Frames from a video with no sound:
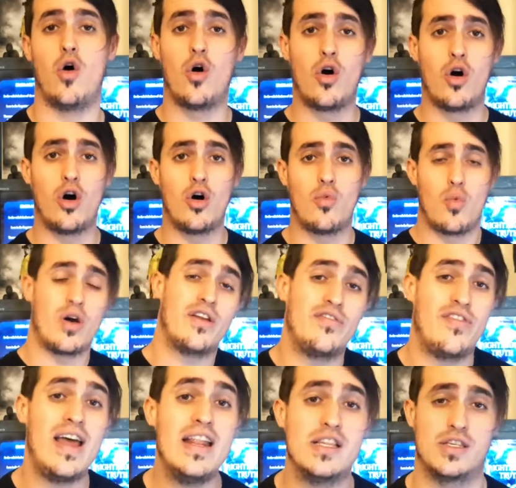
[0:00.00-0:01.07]
or what
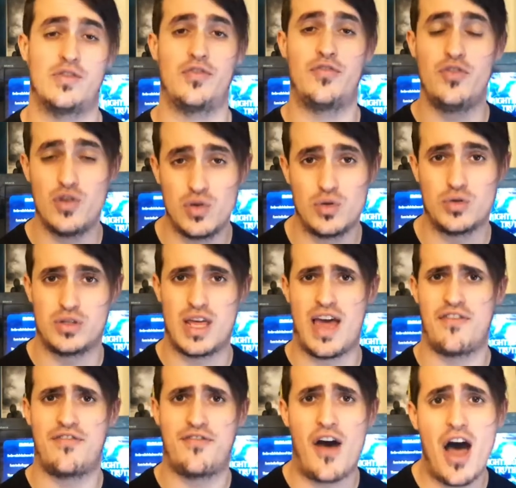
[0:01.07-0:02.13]
events fueled
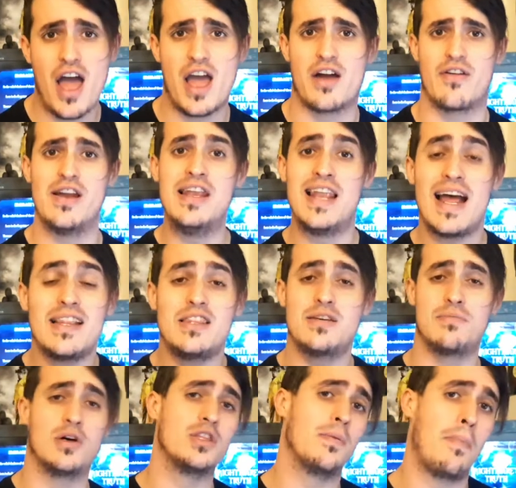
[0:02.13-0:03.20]
their fire and led
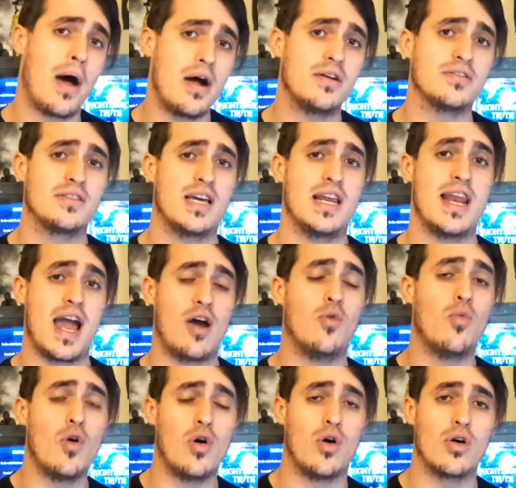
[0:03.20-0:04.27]
them on the path they now
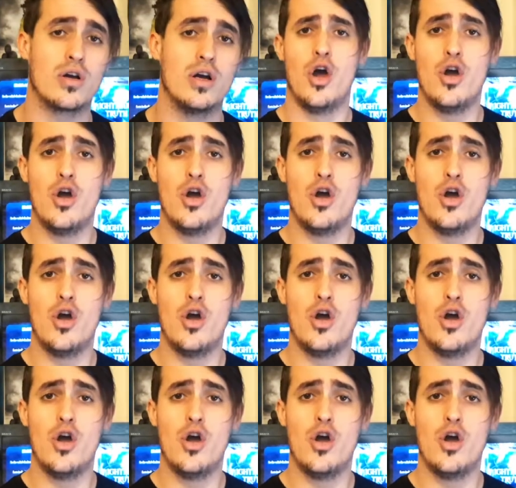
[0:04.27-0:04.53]
walk,